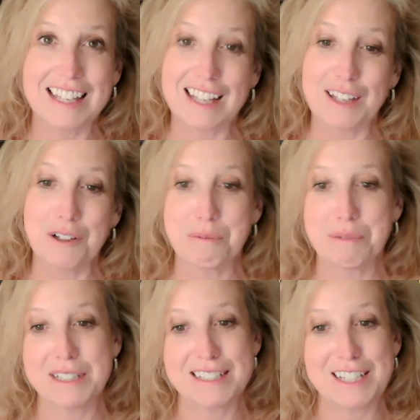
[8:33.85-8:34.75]
And I
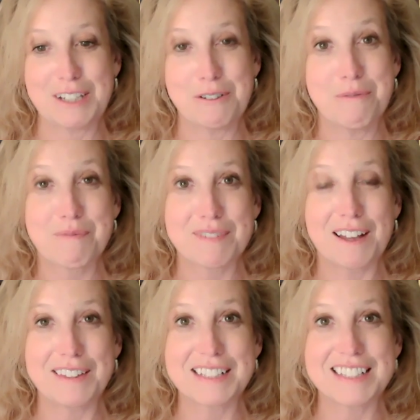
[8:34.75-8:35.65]
hope to see you
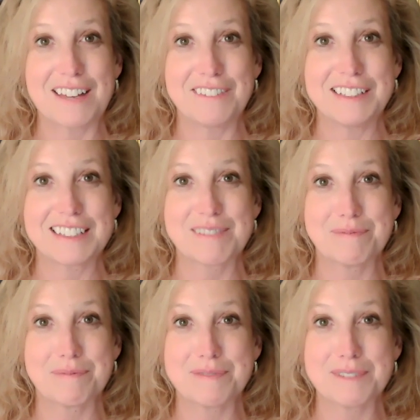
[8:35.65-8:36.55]
on the 7th.
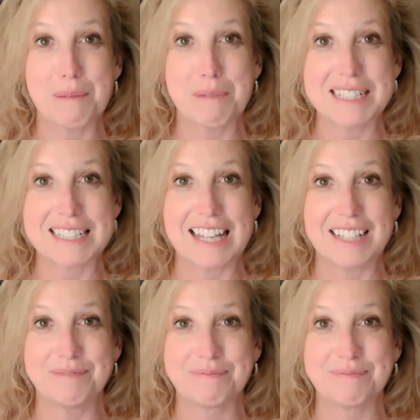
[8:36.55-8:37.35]
Namaste.